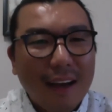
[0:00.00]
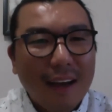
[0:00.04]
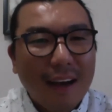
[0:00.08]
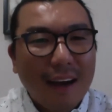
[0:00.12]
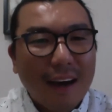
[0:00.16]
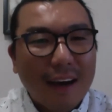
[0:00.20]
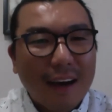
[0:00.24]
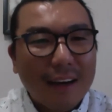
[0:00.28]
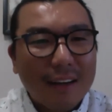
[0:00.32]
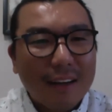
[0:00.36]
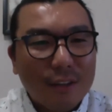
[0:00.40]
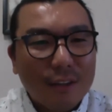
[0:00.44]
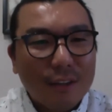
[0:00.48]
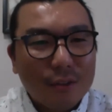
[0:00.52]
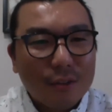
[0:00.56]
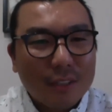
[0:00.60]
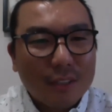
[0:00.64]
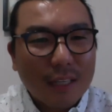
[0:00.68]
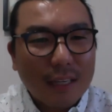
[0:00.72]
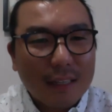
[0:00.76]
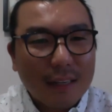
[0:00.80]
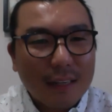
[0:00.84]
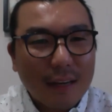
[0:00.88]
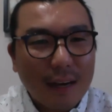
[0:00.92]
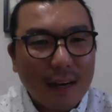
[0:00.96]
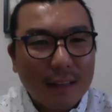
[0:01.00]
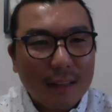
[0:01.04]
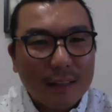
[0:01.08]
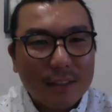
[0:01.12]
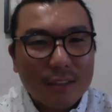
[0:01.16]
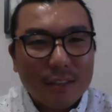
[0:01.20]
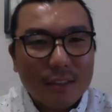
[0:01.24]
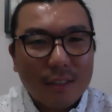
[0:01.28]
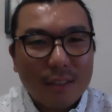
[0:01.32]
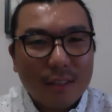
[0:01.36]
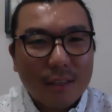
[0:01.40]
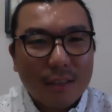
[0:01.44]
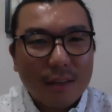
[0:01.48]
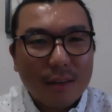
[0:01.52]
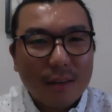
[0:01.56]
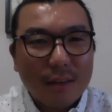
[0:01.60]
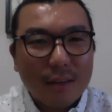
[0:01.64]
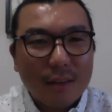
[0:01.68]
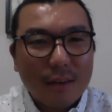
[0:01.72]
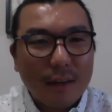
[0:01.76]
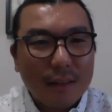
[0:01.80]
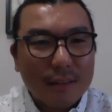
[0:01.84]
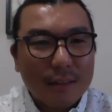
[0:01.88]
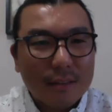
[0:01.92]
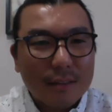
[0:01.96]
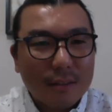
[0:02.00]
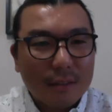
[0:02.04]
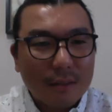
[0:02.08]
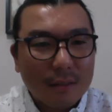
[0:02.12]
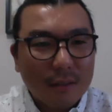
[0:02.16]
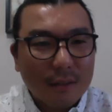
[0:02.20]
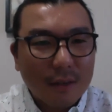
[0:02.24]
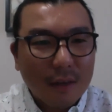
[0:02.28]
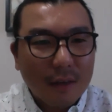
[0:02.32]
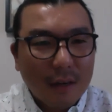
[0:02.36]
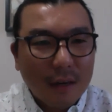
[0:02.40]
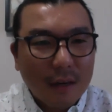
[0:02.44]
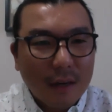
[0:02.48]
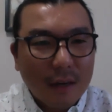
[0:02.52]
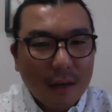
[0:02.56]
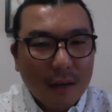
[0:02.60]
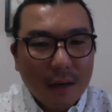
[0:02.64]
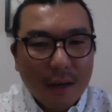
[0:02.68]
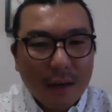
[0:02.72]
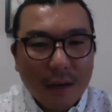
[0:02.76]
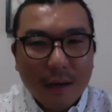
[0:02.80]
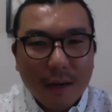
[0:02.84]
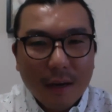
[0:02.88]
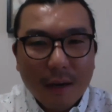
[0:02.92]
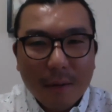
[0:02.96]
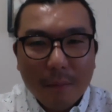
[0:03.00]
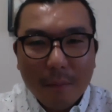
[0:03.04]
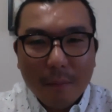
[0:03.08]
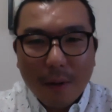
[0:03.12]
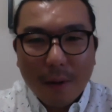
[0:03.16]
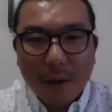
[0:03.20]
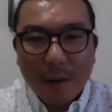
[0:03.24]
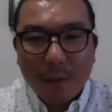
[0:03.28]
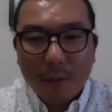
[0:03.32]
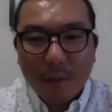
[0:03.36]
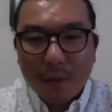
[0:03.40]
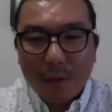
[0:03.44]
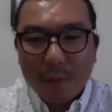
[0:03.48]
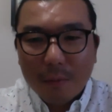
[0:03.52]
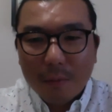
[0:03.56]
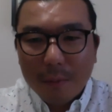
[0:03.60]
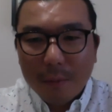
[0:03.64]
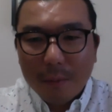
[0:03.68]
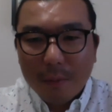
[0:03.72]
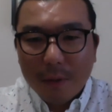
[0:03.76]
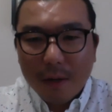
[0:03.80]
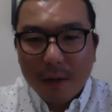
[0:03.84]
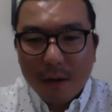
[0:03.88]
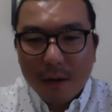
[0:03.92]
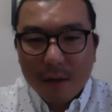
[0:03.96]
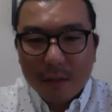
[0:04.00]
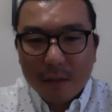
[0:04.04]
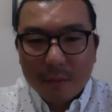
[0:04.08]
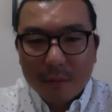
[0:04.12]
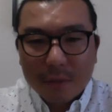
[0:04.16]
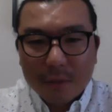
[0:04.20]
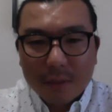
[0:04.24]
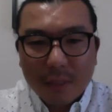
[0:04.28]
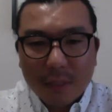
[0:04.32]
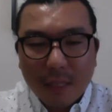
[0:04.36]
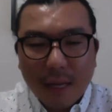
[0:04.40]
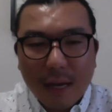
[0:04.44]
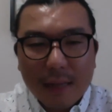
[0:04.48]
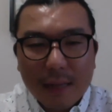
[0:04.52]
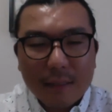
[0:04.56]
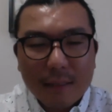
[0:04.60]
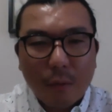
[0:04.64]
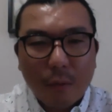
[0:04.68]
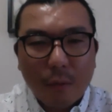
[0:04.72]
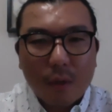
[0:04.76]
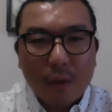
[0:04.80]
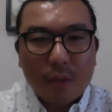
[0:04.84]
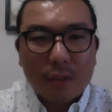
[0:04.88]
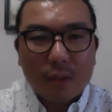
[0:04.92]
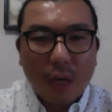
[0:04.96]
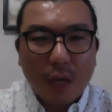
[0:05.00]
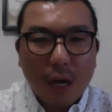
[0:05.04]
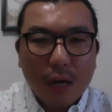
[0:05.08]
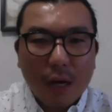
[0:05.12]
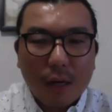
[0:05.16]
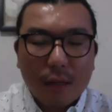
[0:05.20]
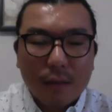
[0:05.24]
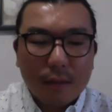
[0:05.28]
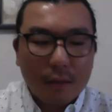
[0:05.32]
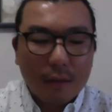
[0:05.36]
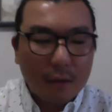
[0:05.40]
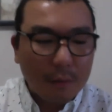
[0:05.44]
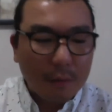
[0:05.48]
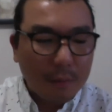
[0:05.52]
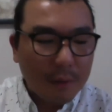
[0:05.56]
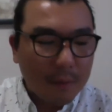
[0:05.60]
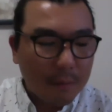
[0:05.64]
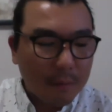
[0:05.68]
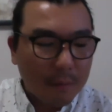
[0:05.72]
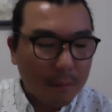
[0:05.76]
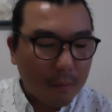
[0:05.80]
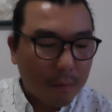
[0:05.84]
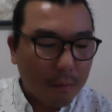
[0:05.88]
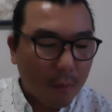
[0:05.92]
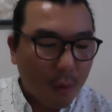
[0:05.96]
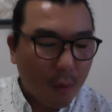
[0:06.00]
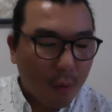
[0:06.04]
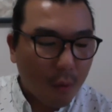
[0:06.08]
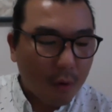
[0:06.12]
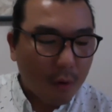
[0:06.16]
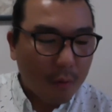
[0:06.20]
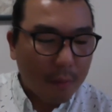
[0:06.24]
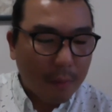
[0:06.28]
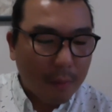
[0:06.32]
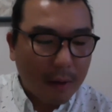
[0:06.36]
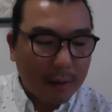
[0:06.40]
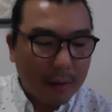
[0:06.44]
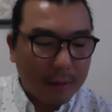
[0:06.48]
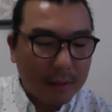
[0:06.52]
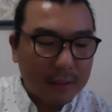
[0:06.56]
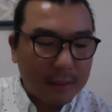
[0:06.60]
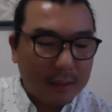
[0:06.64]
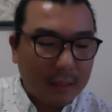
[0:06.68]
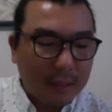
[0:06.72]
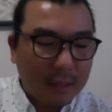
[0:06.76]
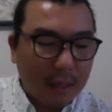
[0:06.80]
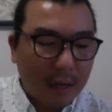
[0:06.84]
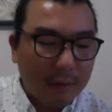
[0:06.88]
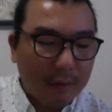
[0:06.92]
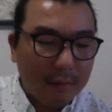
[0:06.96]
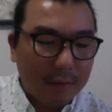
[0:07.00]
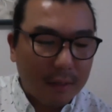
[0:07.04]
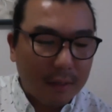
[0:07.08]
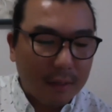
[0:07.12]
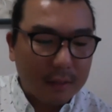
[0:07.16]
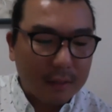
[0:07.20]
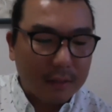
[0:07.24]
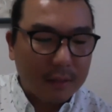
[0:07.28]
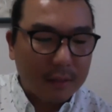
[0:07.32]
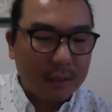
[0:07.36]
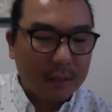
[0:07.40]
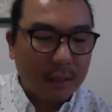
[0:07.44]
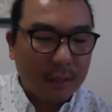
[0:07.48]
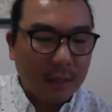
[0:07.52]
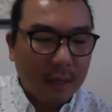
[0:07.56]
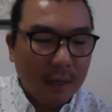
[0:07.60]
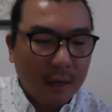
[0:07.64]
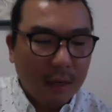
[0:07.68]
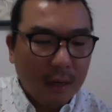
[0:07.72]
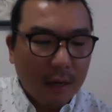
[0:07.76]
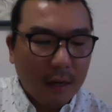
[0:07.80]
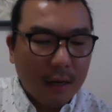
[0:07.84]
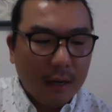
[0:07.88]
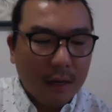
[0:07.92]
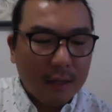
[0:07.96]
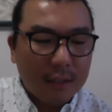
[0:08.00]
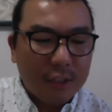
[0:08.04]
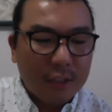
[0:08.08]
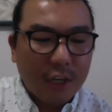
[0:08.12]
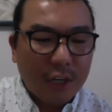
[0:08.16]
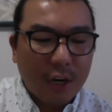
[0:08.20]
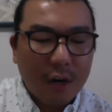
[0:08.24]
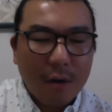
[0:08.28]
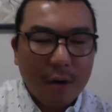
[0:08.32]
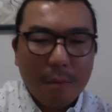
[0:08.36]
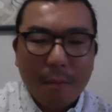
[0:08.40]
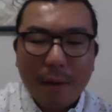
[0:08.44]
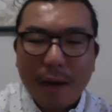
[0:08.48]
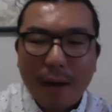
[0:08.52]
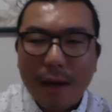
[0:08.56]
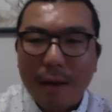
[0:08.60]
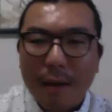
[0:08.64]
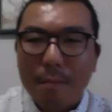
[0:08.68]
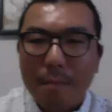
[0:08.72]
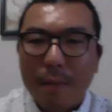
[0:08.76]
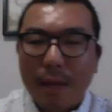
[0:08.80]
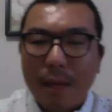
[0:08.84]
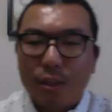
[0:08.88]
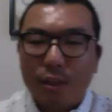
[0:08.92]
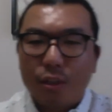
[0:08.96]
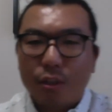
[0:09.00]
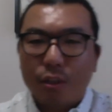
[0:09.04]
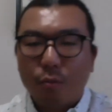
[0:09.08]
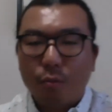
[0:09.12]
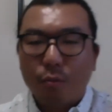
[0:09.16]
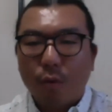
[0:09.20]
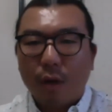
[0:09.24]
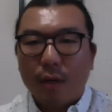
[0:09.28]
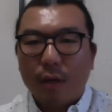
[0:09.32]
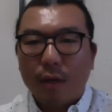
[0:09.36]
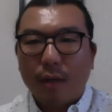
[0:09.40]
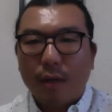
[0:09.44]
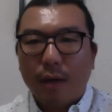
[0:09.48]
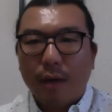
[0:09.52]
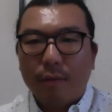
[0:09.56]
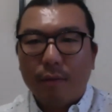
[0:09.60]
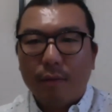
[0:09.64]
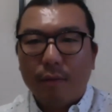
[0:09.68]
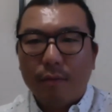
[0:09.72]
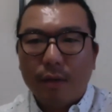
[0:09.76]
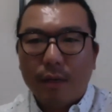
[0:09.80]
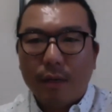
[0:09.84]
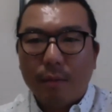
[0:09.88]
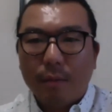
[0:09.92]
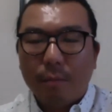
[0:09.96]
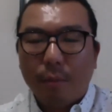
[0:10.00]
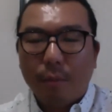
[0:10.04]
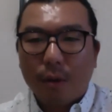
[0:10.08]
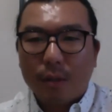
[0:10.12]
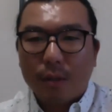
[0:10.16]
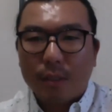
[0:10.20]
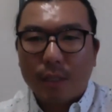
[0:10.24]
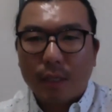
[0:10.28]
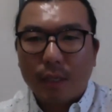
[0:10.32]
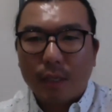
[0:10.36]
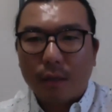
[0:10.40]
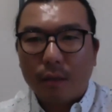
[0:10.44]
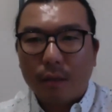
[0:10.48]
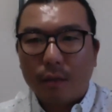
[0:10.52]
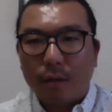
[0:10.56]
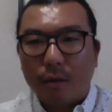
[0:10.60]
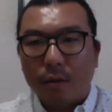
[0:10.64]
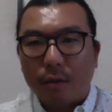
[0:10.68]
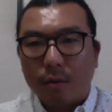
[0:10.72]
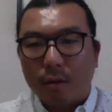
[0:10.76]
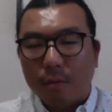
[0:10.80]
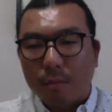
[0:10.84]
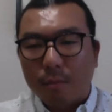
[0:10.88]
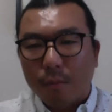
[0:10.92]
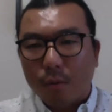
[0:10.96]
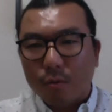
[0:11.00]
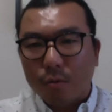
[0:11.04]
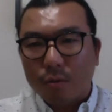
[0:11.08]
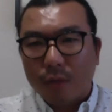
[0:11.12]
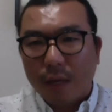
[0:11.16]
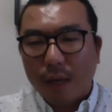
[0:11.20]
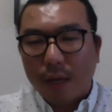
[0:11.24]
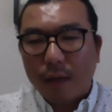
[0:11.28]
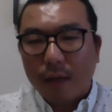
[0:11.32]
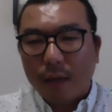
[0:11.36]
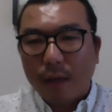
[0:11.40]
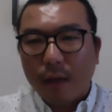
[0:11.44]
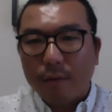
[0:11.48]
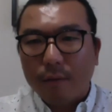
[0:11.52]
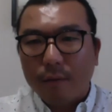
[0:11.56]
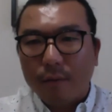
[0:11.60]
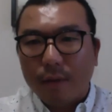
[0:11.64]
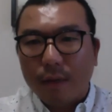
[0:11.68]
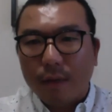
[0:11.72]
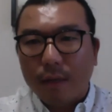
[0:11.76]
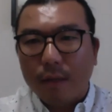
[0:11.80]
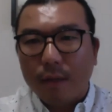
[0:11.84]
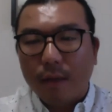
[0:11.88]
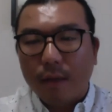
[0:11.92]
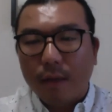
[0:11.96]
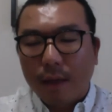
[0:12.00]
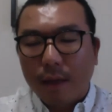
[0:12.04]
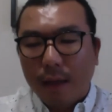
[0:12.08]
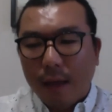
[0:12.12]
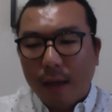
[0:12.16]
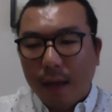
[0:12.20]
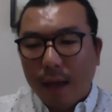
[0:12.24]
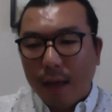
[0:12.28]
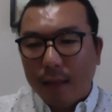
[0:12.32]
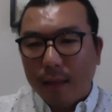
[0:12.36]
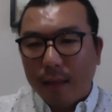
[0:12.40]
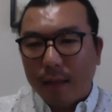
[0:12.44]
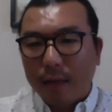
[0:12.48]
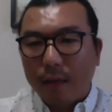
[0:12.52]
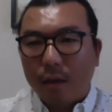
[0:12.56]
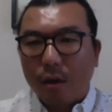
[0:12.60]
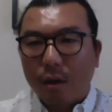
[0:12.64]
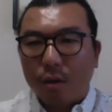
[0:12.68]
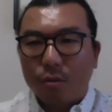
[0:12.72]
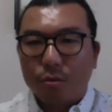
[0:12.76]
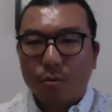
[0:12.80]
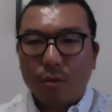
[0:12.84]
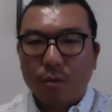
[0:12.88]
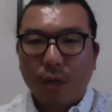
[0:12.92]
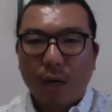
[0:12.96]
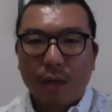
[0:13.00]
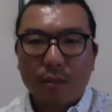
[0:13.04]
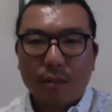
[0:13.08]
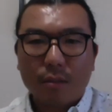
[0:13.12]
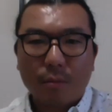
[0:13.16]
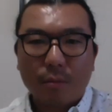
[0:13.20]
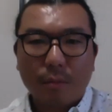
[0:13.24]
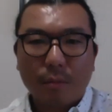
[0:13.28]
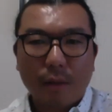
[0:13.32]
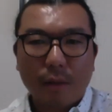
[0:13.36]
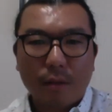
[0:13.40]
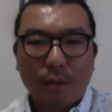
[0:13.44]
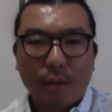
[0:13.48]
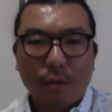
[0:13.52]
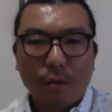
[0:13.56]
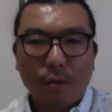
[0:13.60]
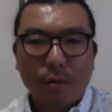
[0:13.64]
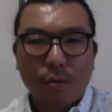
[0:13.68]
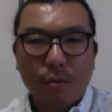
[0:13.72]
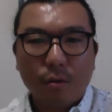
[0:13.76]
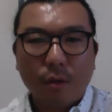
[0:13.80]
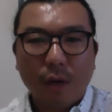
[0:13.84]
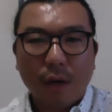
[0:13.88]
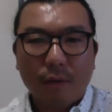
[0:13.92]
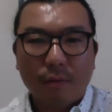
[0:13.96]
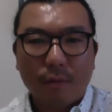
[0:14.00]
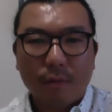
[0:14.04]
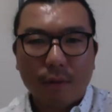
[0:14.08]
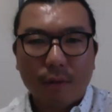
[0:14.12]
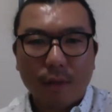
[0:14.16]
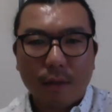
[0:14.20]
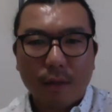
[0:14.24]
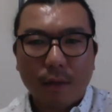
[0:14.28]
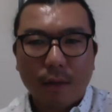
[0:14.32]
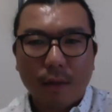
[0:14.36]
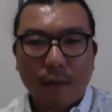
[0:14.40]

I'm going to use technology, all right? So bear with me. But here are some slides. I want to talk a little bit more about these covenants. Jeremiah mentioned one covenant in particular, the Mosaic covenant, and then he also talks about the new covenant.